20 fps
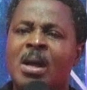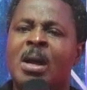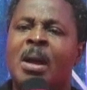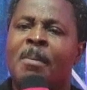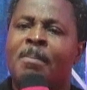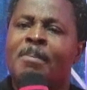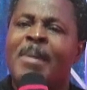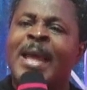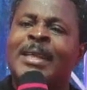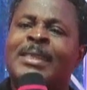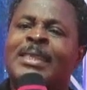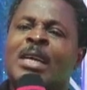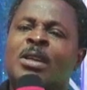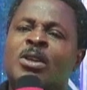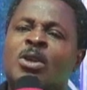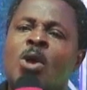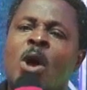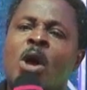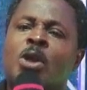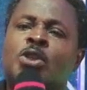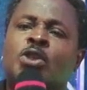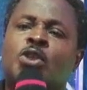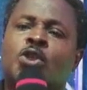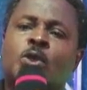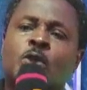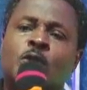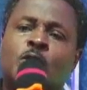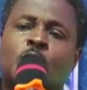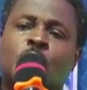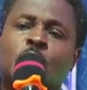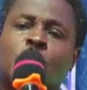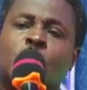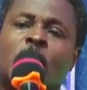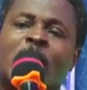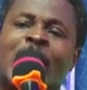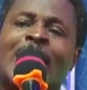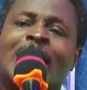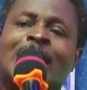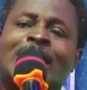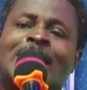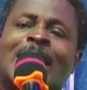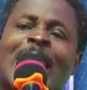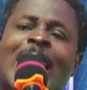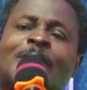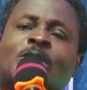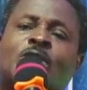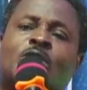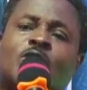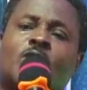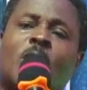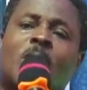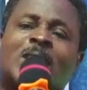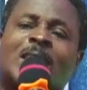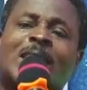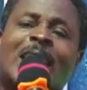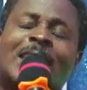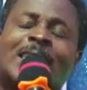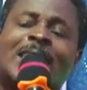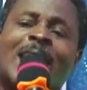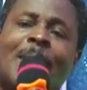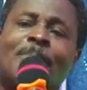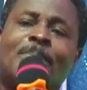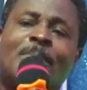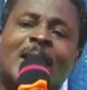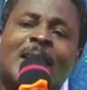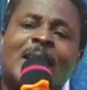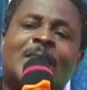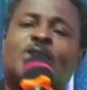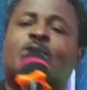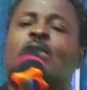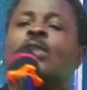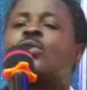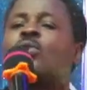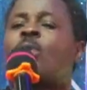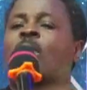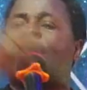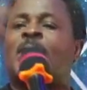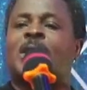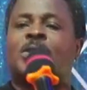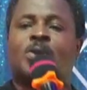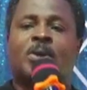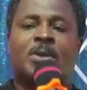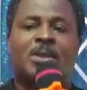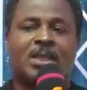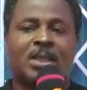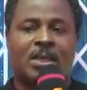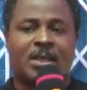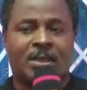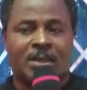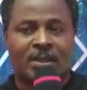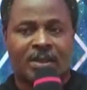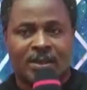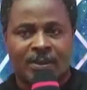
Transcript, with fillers: May the Lord use you in that church and that ministry to overturn things.